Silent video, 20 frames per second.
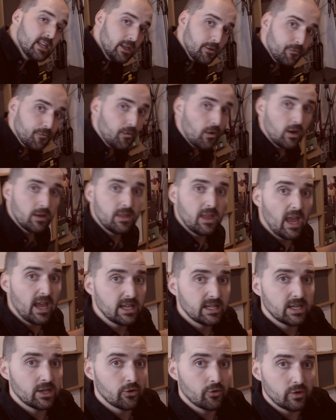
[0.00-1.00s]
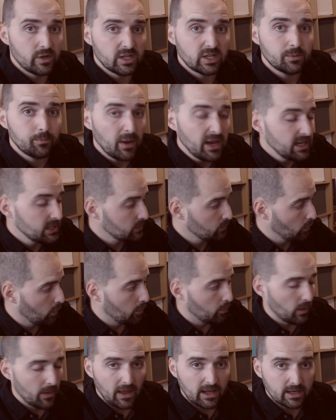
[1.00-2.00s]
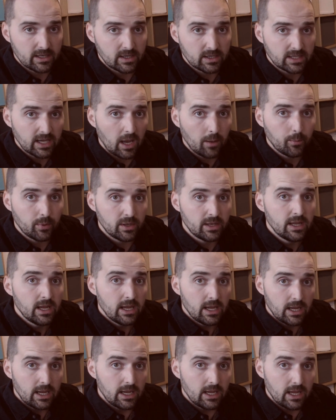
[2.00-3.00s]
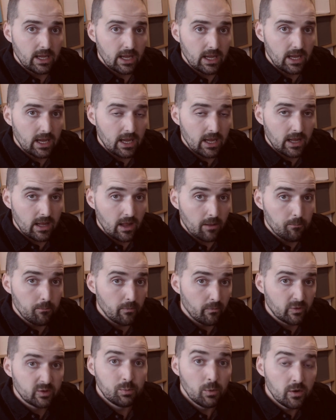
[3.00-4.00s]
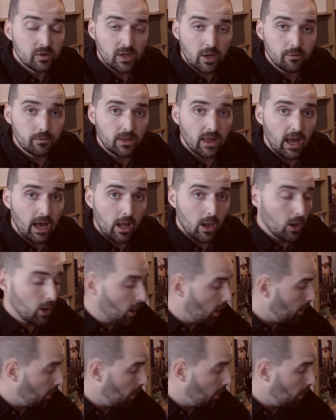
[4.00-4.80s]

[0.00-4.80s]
find the asynchronous space warp, when that does happen, it smooths over that a lot